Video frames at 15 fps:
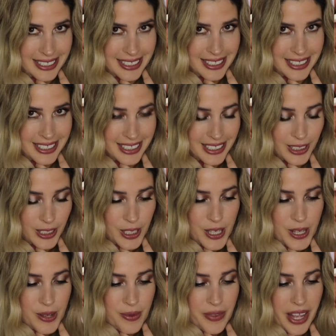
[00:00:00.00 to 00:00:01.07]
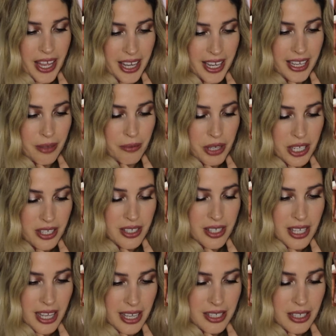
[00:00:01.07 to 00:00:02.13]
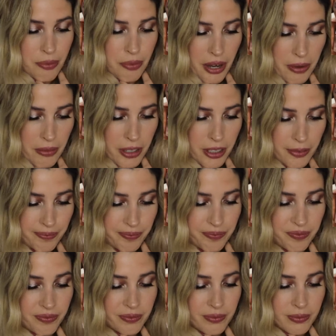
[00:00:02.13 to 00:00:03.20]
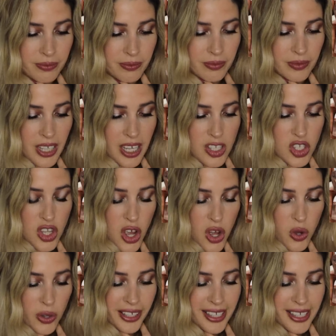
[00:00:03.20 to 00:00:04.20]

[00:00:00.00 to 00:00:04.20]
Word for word: and it can be used as a primer. So